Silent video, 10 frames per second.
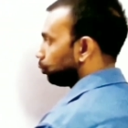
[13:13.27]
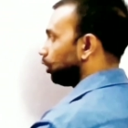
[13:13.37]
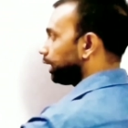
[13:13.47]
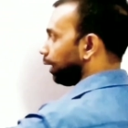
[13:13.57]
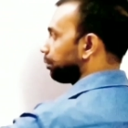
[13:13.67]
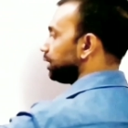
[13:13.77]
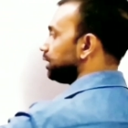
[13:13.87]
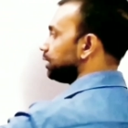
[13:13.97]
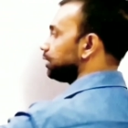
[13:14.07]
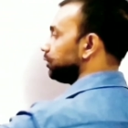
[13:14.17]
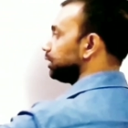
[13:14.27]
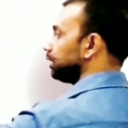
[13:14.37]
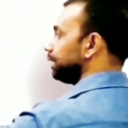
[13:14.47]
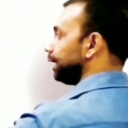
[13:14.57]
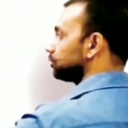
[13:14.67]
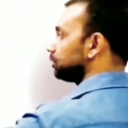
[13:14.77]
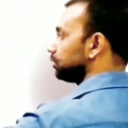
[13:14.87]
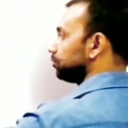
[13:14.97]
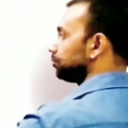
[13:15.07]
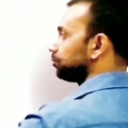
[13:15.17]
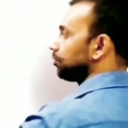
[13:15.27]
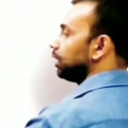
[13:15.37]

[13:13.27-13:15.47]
So what happened here during the reaction?